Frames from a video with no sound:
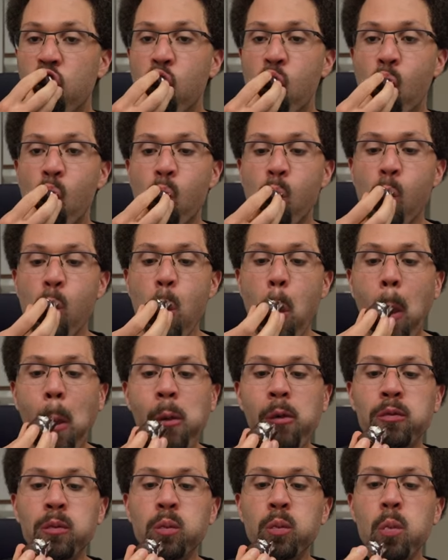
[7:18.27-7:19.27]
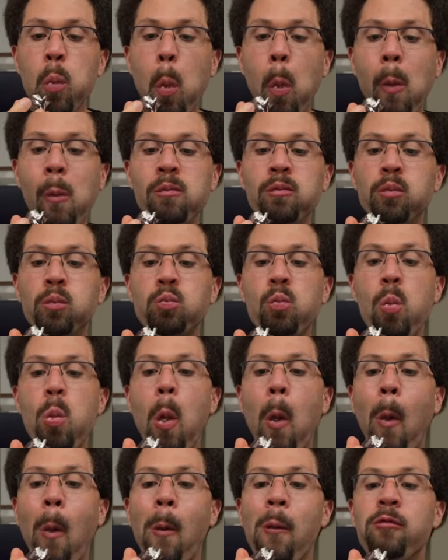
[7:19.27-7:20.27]
We just hit 16 minutes
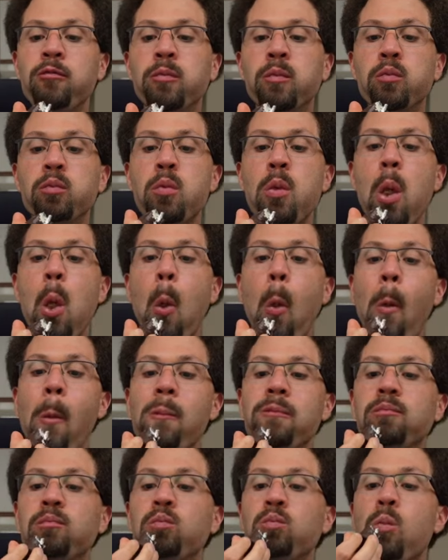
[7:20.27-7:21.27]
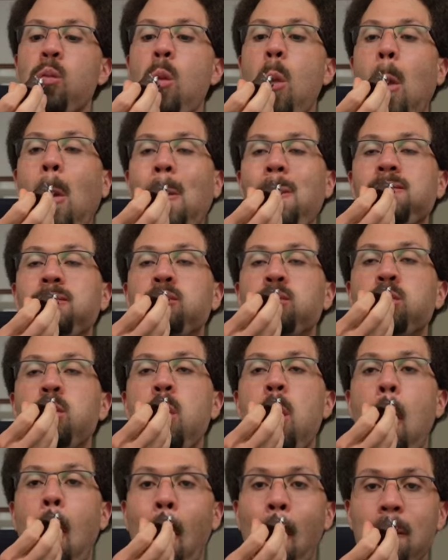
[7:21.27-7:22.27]
in, we got the last two
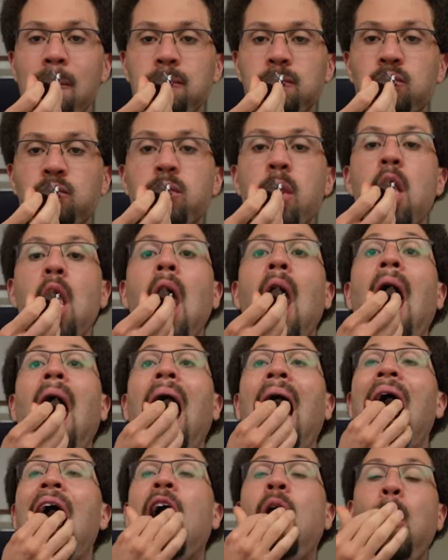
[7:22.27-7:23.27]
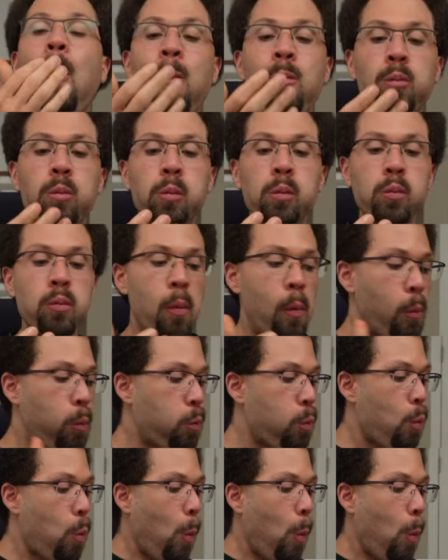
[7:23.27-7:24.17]
Dove minis about to go down the pipe.